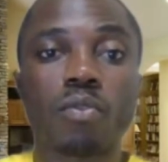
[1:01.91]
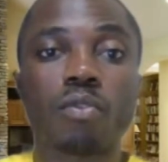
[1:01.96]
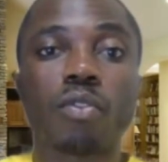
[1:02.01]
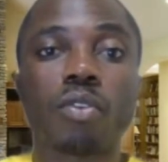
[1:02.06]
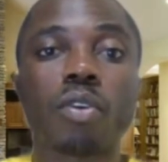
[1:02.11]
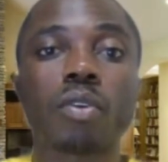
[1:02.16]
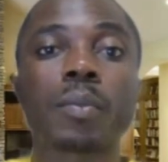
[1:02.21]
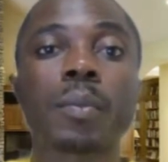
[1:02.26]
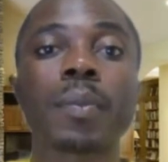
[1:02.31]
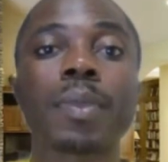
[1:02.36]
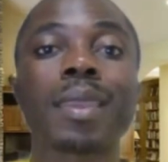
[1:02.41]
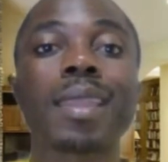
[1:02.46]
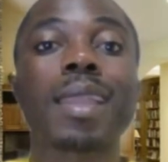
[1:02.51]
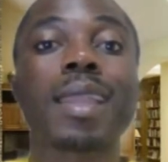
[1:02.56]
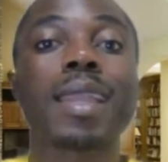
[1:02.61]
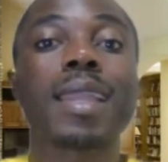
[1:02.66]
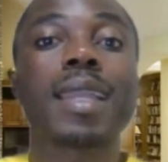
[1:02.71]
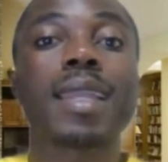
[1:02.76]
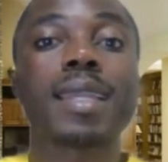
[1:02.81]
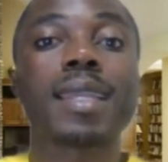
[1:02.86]
for
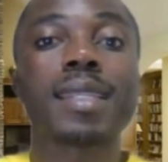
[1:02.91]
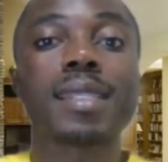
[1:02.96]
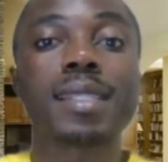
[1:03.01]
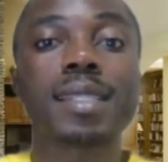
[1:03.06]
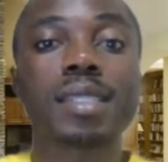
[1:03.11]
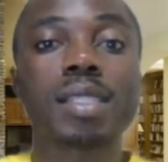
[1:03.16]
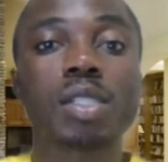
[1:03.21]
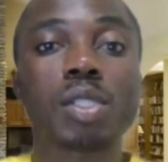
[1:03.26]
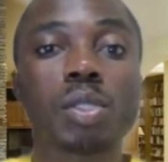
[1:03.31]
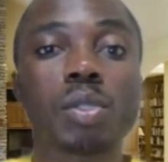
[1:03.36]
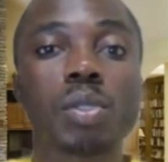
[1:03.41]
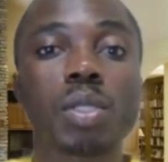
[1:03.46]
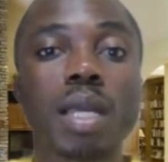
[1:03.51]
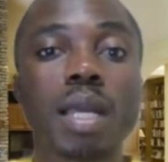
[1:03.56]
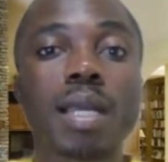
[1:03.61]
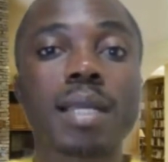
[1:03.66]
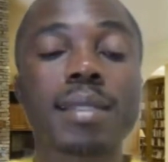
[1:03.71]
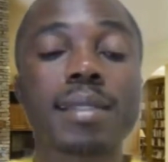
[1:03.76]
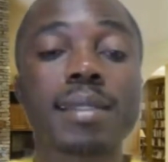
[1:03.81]
international